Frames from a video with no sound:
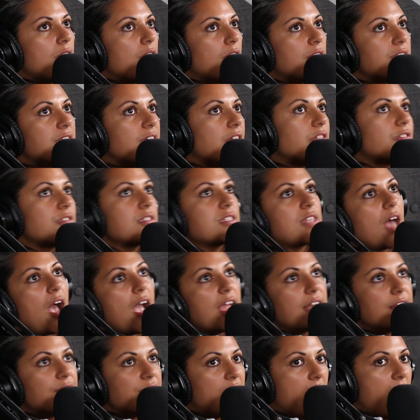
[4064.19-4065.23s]
on the other
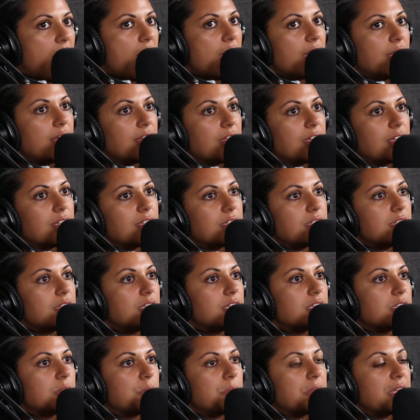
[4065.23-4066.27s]
side of that is
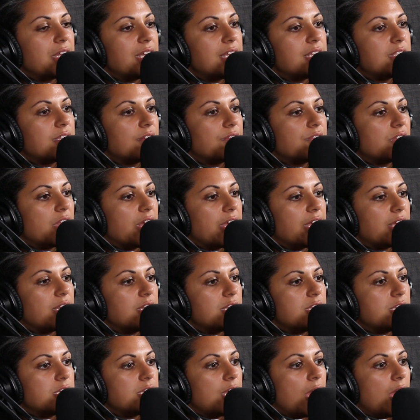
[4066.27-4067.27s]
this place of like